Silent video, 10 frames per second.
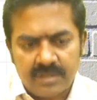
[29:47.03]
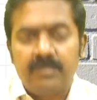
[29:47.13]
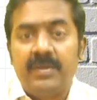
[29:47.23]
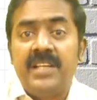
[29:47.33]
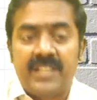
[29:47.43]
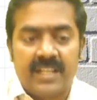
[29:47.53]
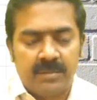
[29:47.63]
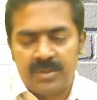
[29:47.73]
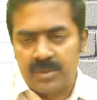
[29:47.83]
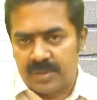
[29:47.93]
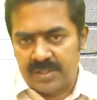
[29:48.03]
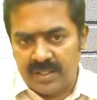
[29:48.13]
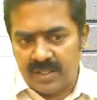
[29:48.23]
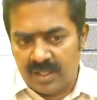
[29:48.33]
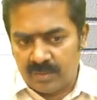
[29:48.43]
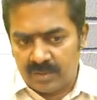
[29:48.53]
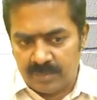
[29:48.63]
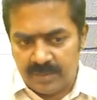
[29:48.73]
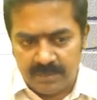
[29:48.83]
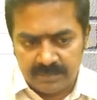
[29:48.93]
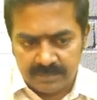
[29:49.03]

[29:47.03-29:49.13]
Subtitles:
Please take up this question along with me.